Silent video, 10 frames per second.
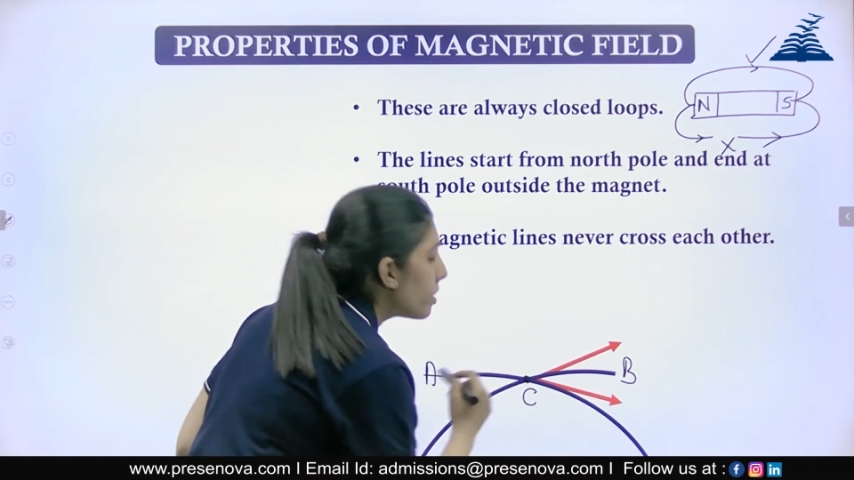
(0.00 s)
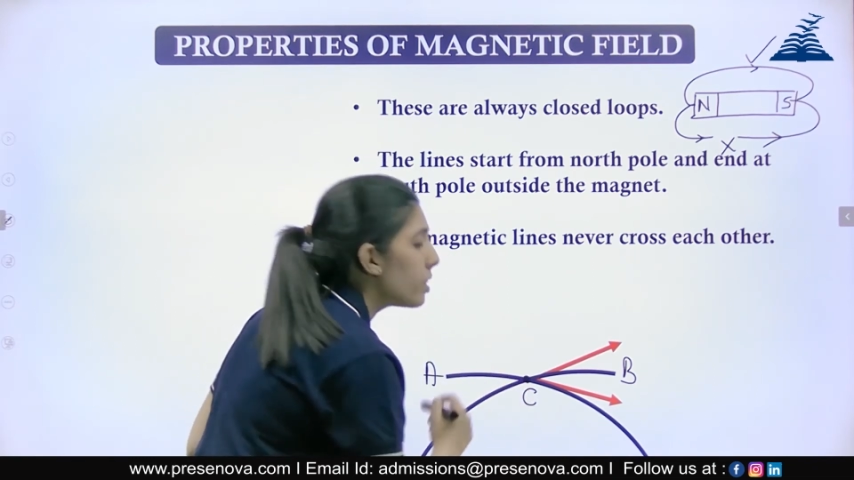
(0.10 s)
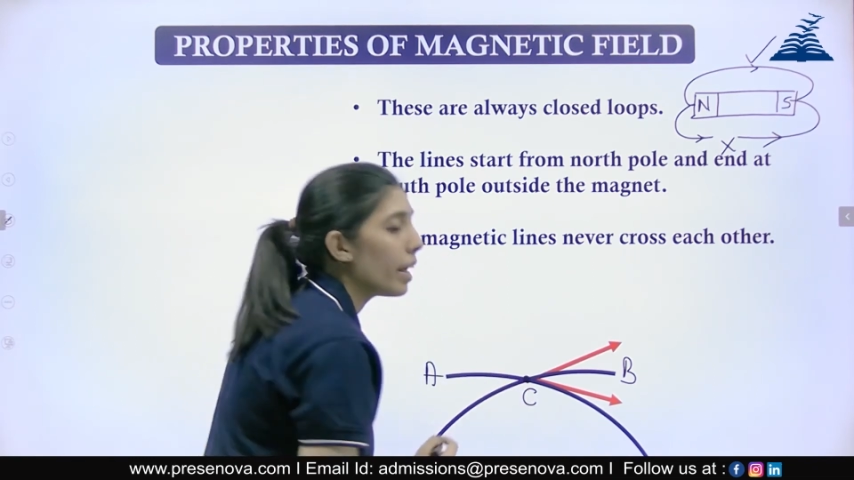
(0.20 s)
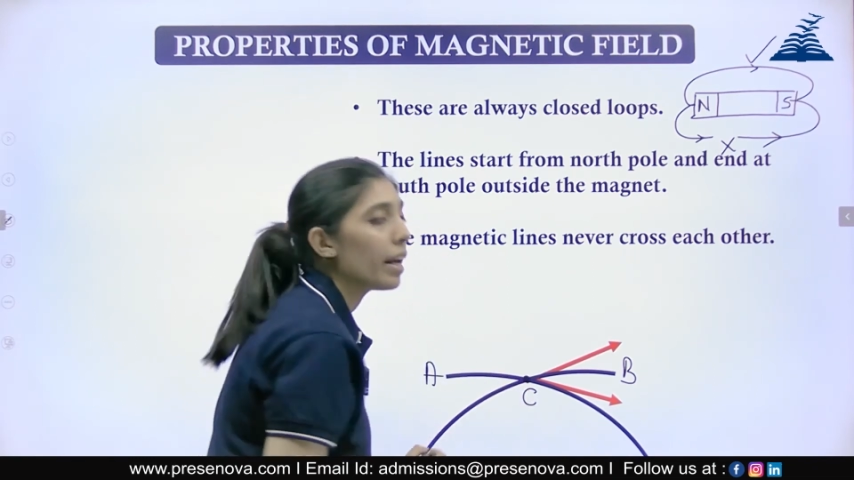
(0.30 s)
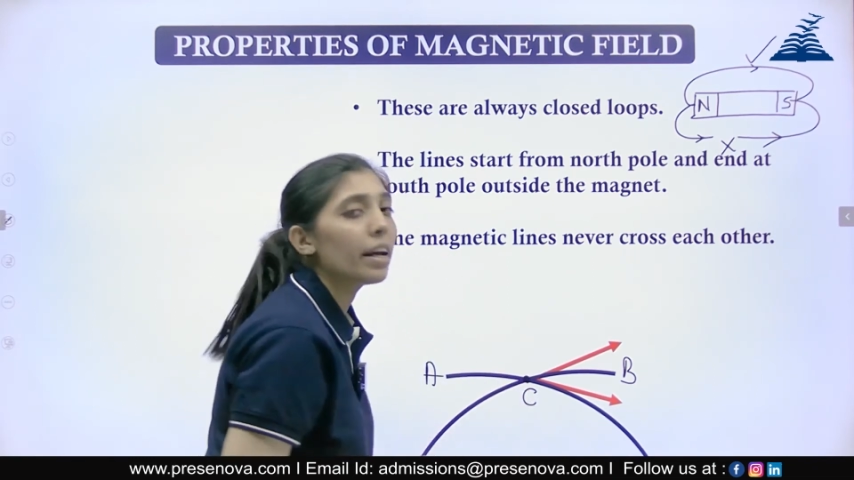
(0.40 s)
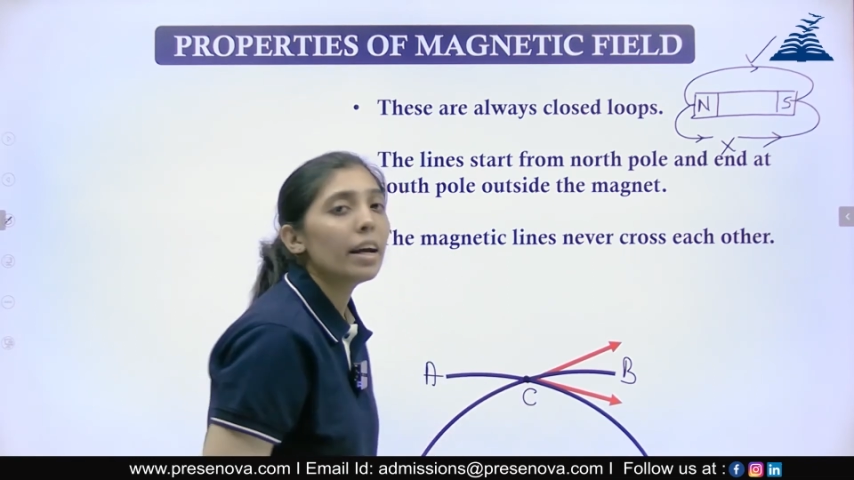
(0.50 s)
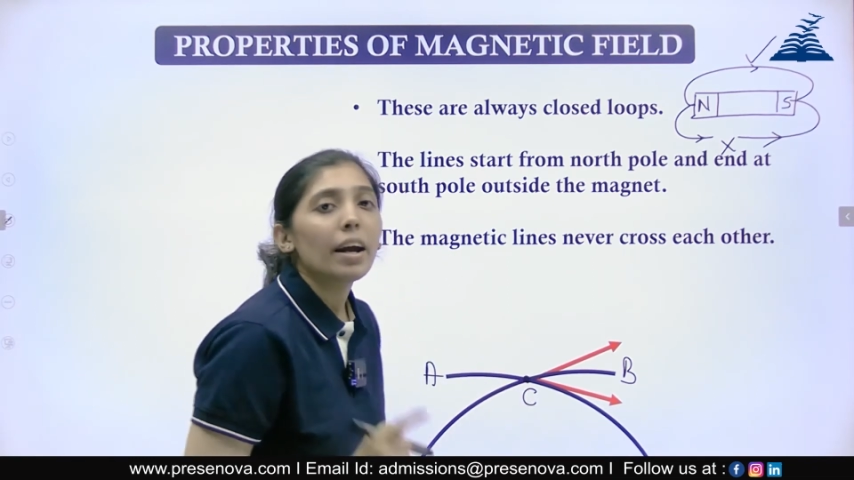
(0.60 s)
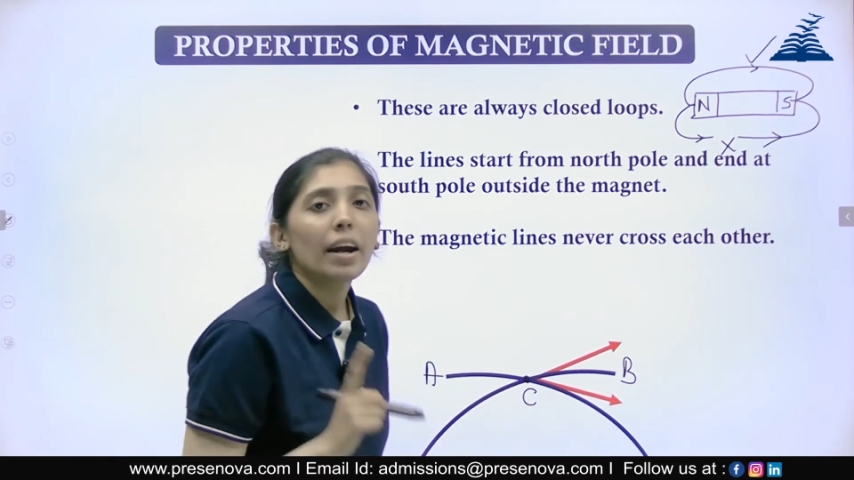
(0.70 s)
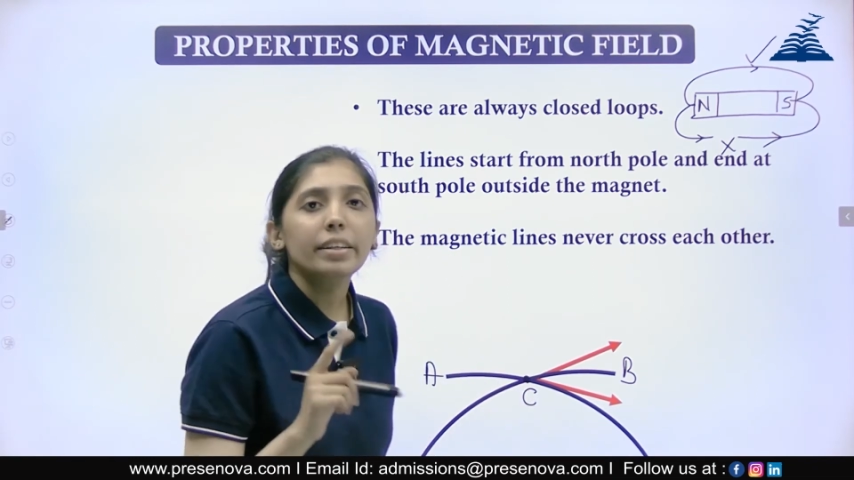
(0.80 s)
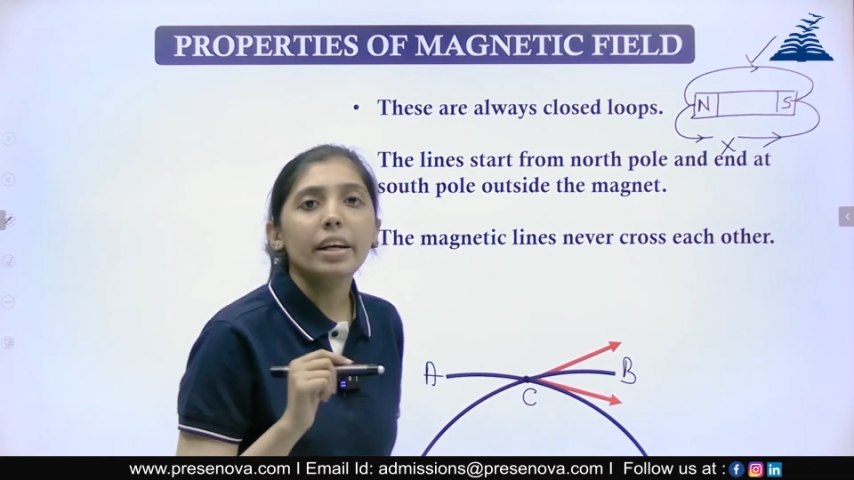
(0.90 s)
C,
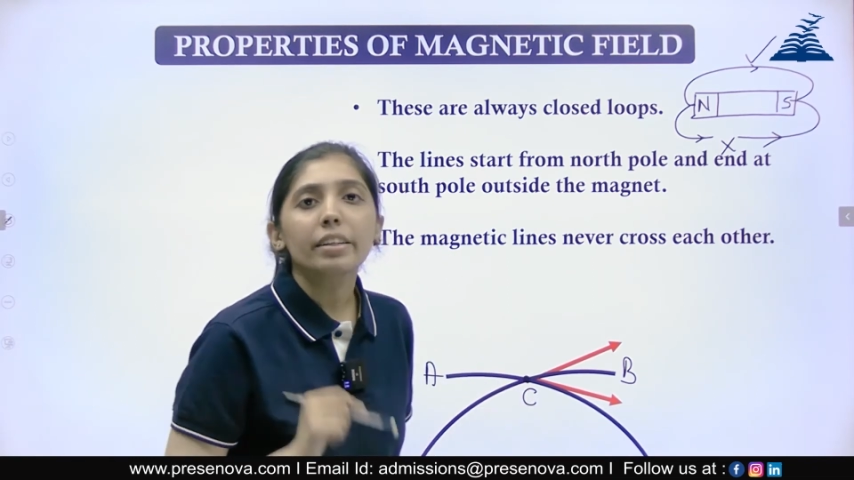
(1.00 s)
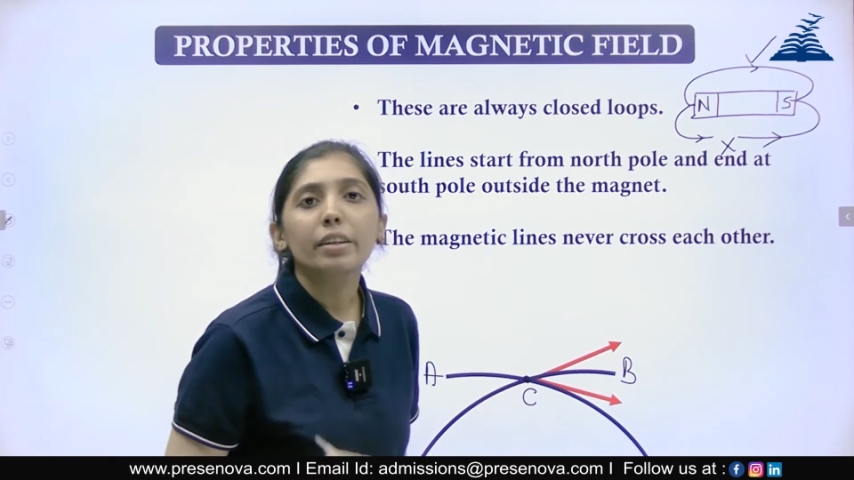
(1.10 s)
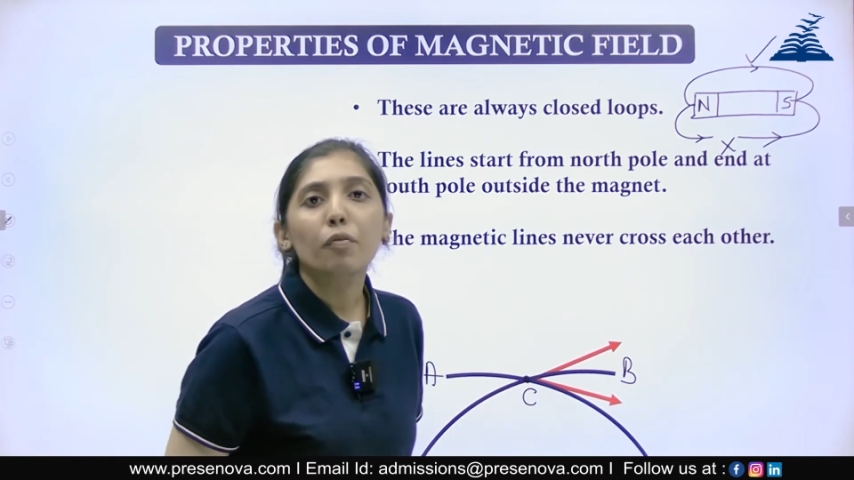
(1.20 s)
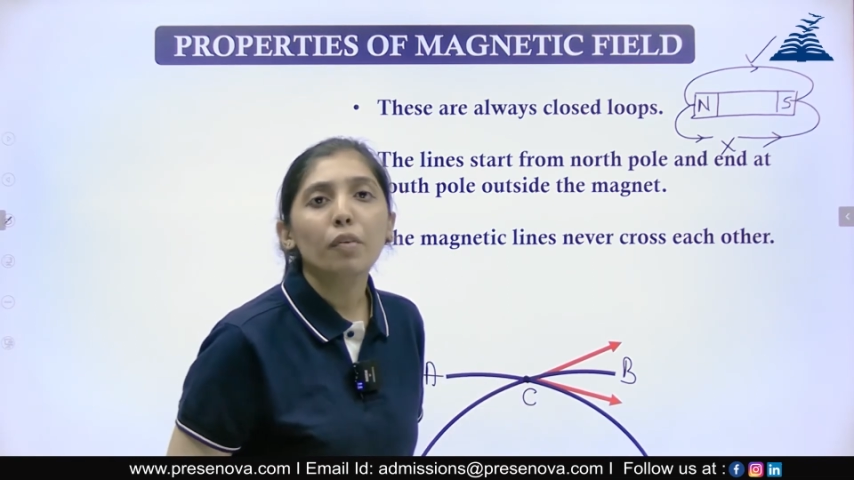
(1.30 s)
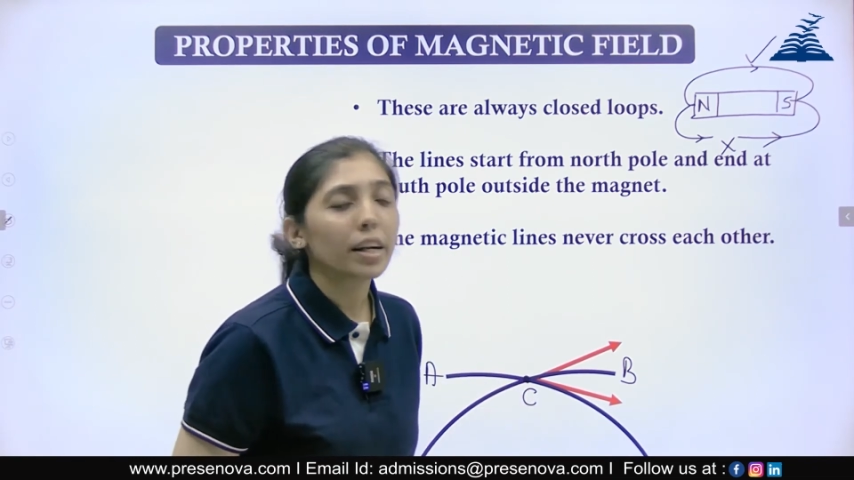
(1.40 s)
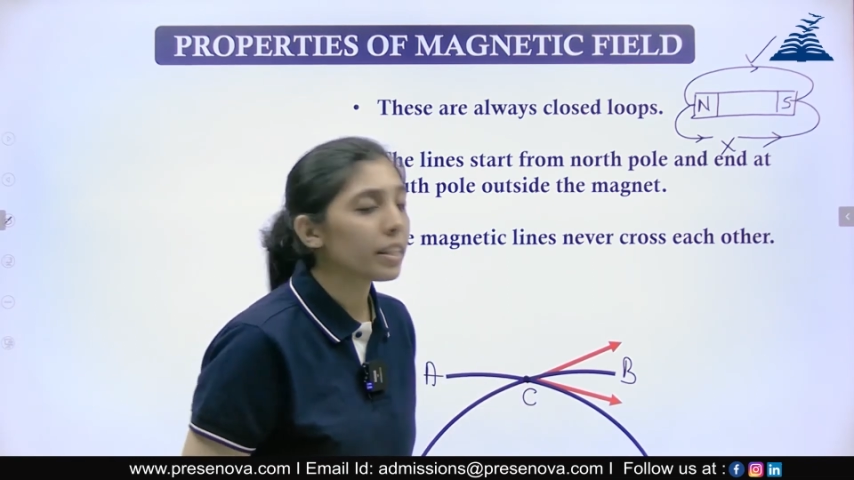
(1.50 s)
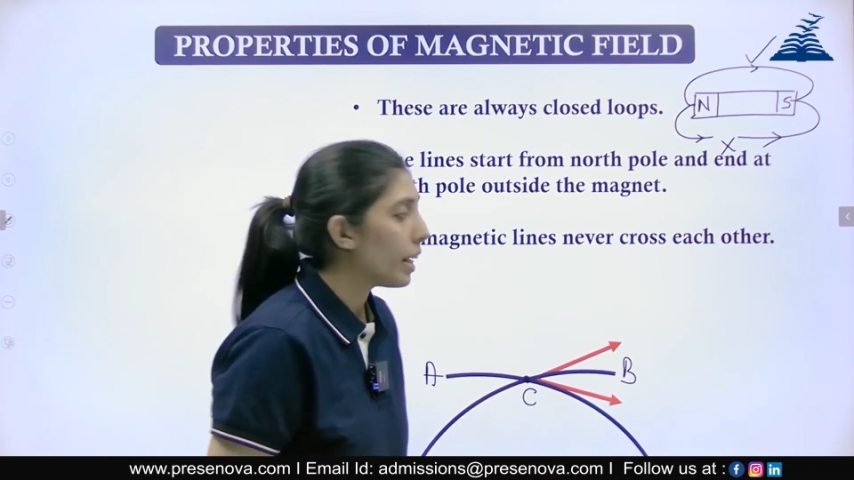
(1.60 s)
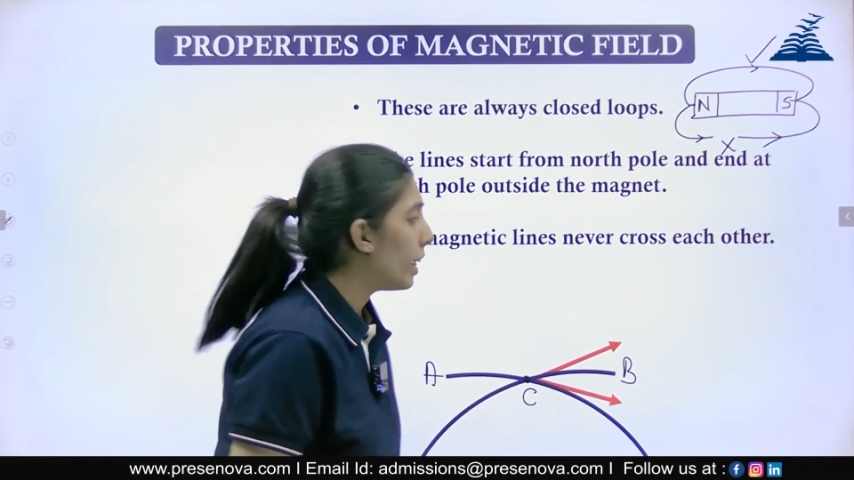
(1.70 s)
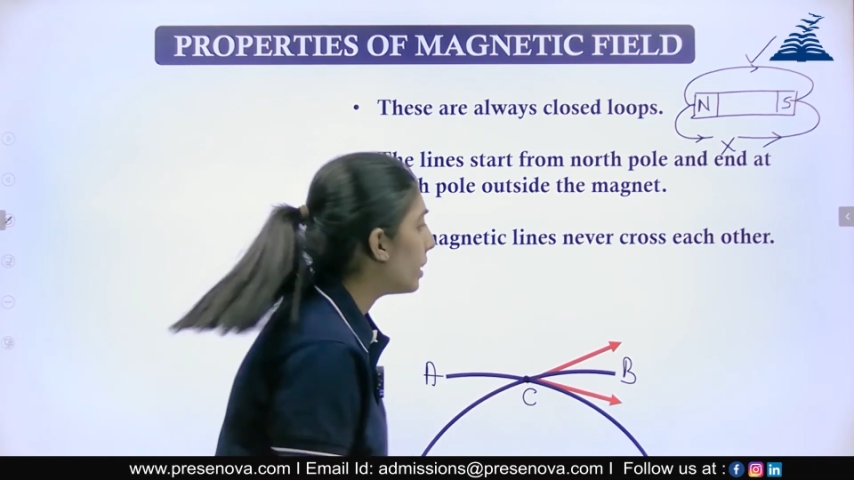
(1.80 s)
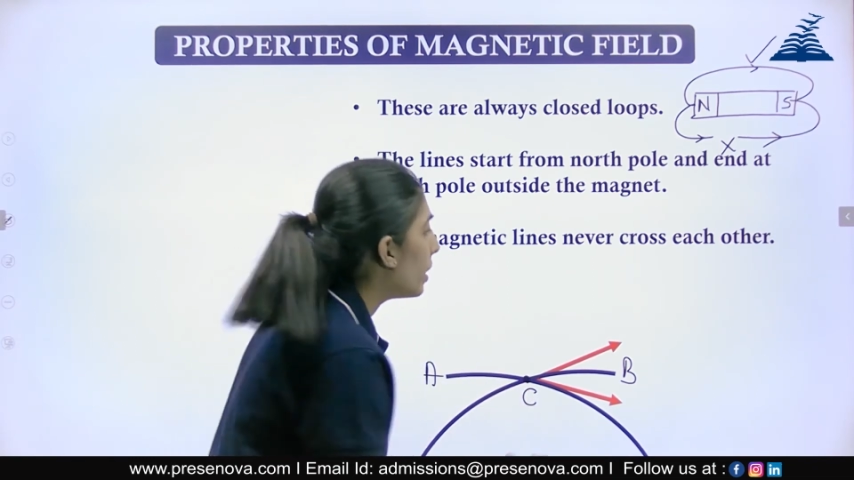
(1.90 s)
it can
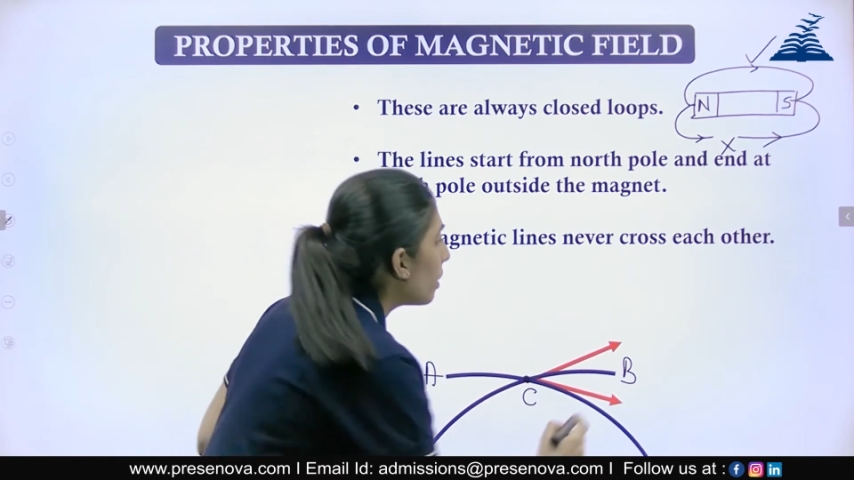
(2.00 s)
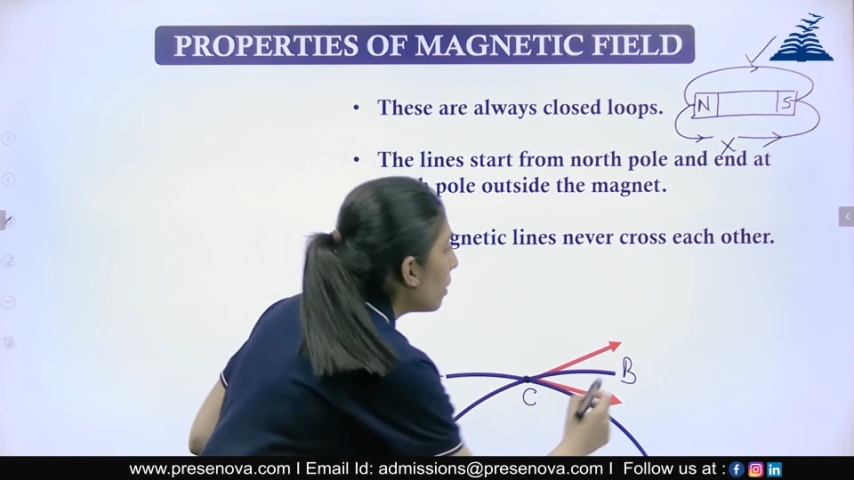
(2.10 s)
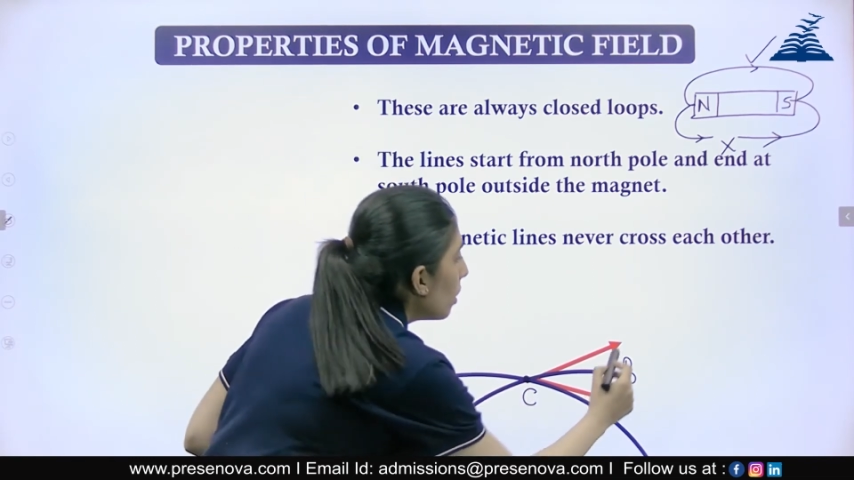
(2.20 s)
deflect either